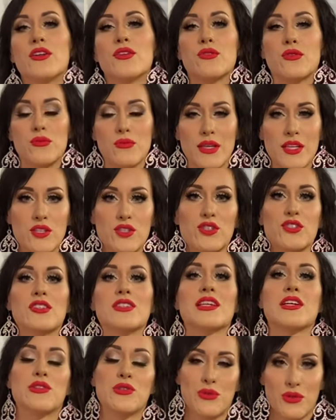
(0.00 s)
to make sure
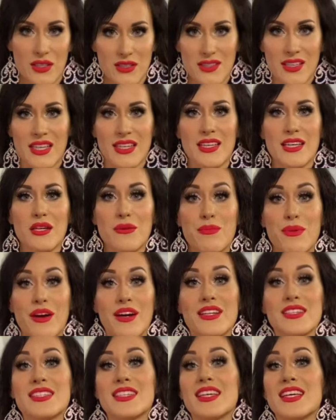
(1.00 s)
that you are taking part